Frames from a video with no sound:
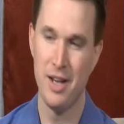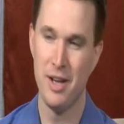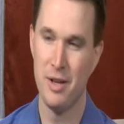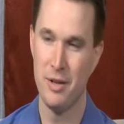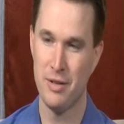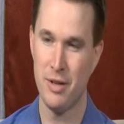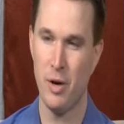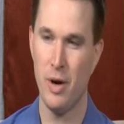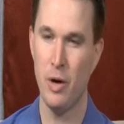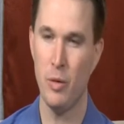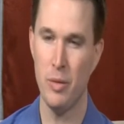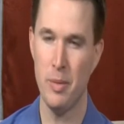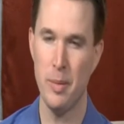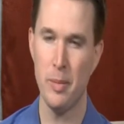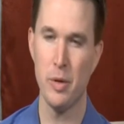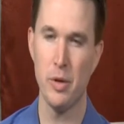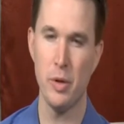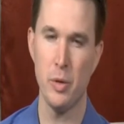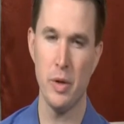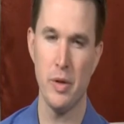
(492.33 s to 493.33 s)
So I
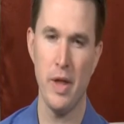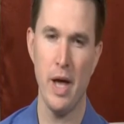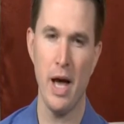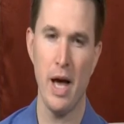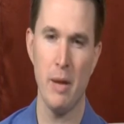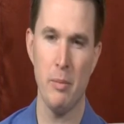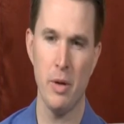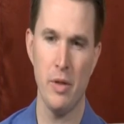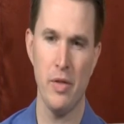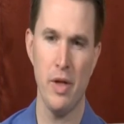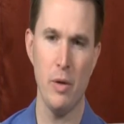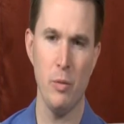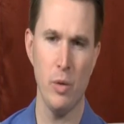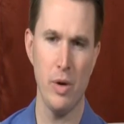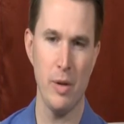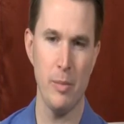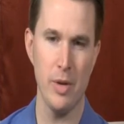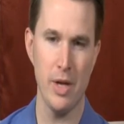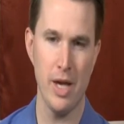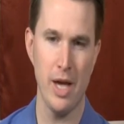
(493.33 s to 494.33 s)
remember doing that. But then when
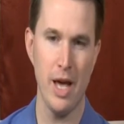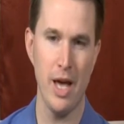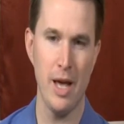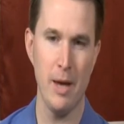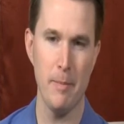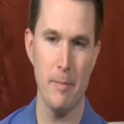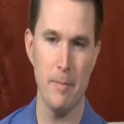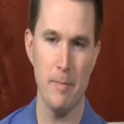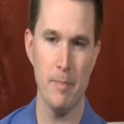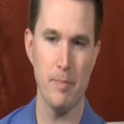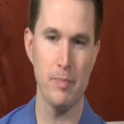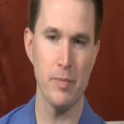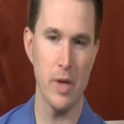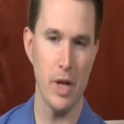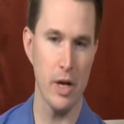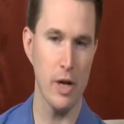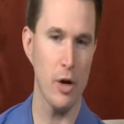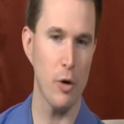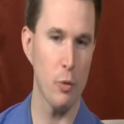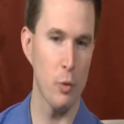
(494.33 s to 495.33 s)
it became
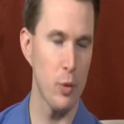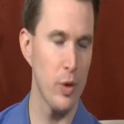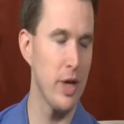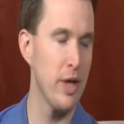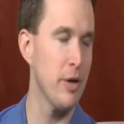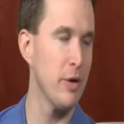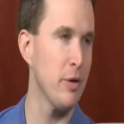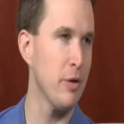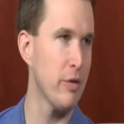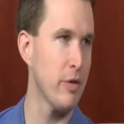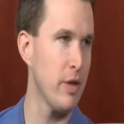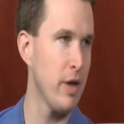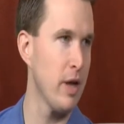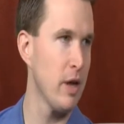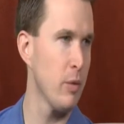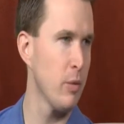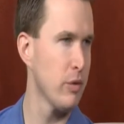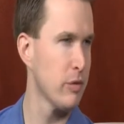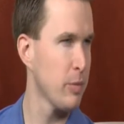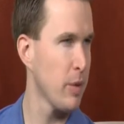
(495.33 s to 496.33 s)
a real
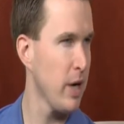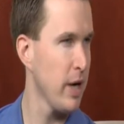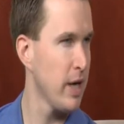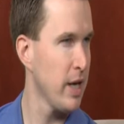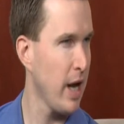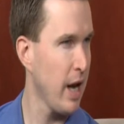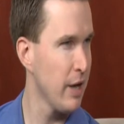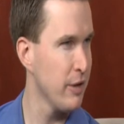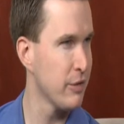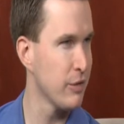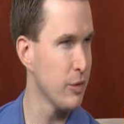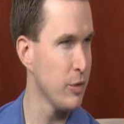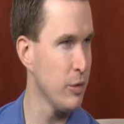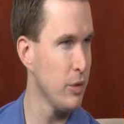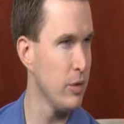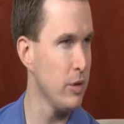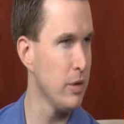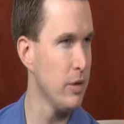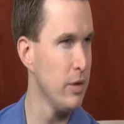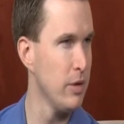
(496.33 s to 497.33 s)
thing was probably in high
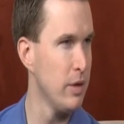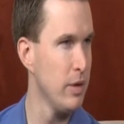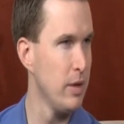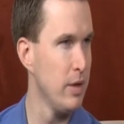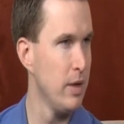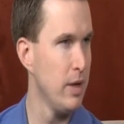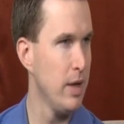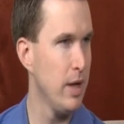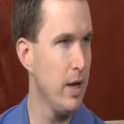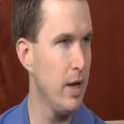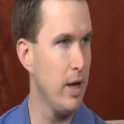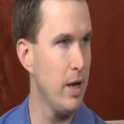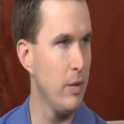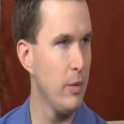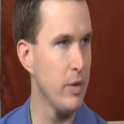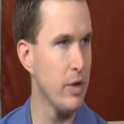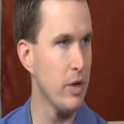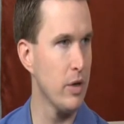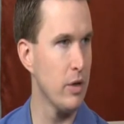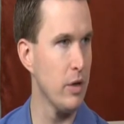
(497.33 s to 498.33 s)
school,
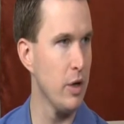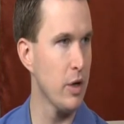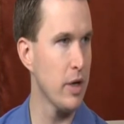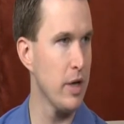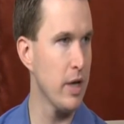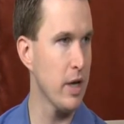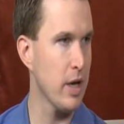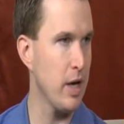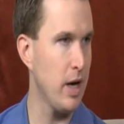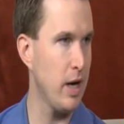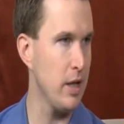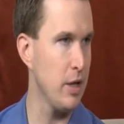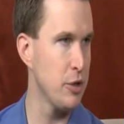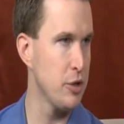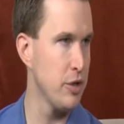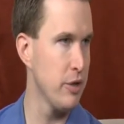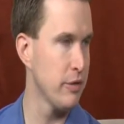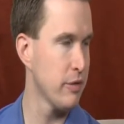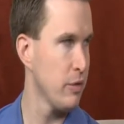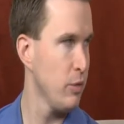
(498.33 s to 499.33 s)
when you're looking at
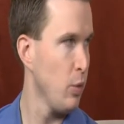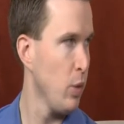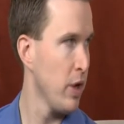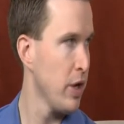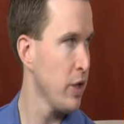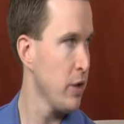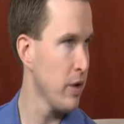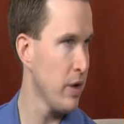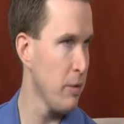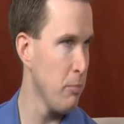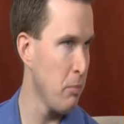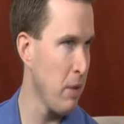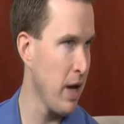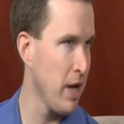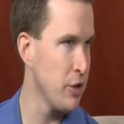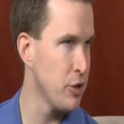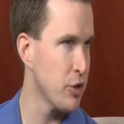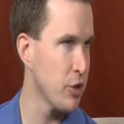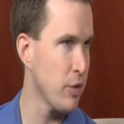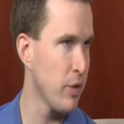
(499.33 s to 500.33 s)
colleges and what are you going to
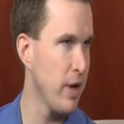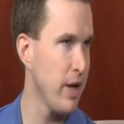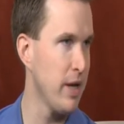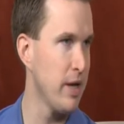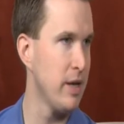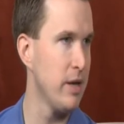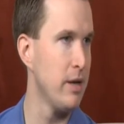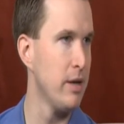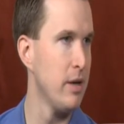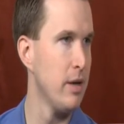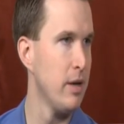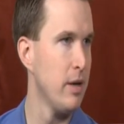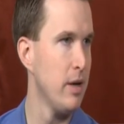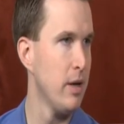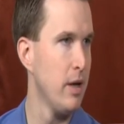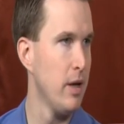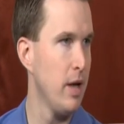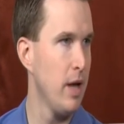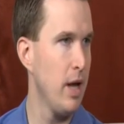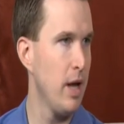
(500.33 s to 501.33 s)
major in,
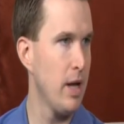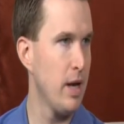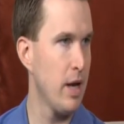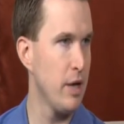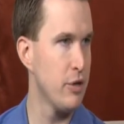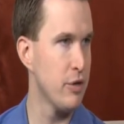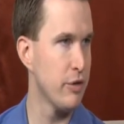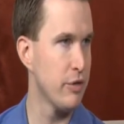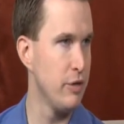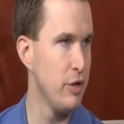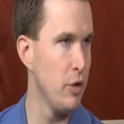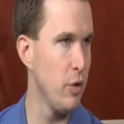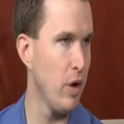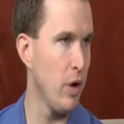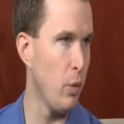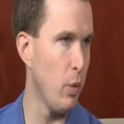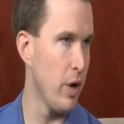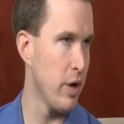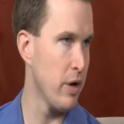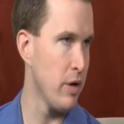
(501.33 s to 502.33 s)
and I just knew I
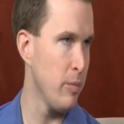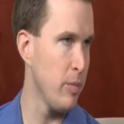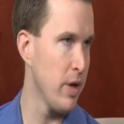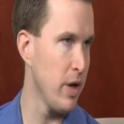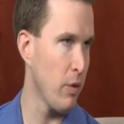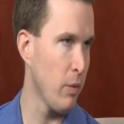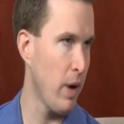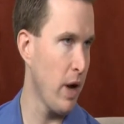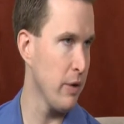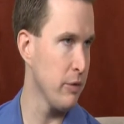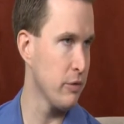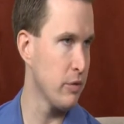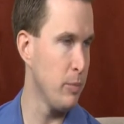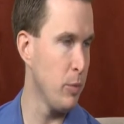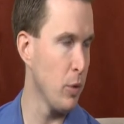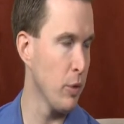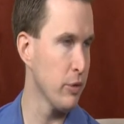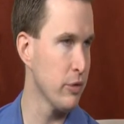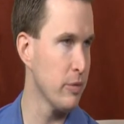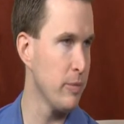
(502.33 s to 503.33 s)
wanted to be around
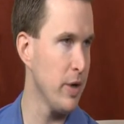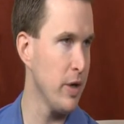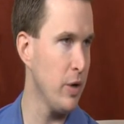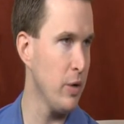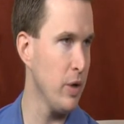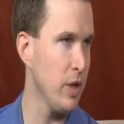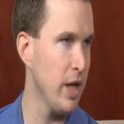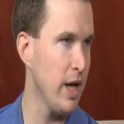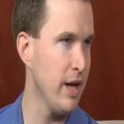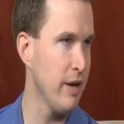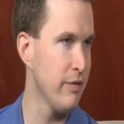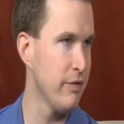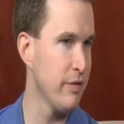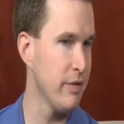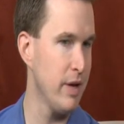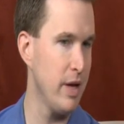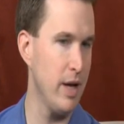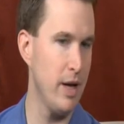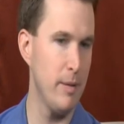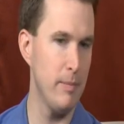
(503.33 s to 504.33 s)
sports my whole life.
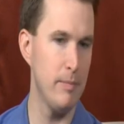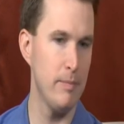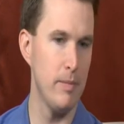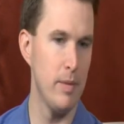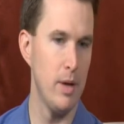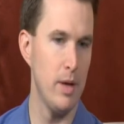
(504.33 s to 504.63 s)
And